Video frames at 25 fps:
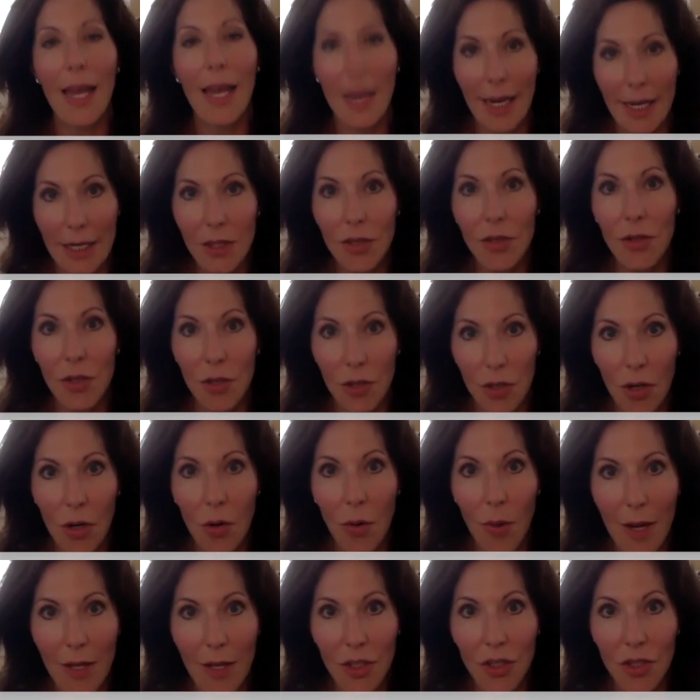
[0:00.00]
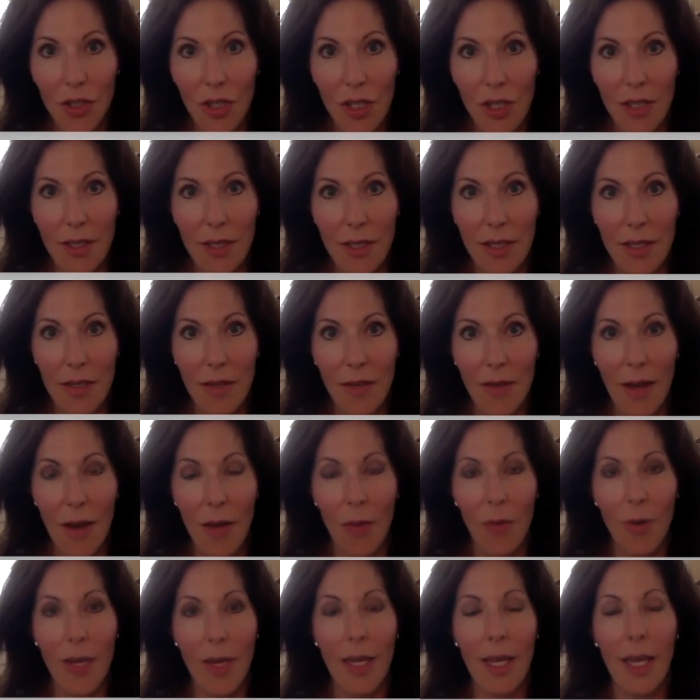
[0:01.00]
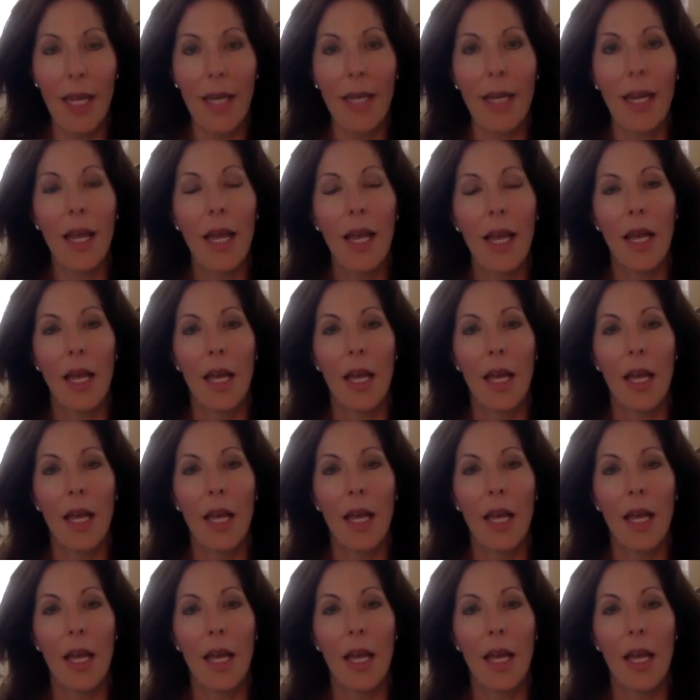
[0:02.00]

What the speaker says: answer your questions so that we can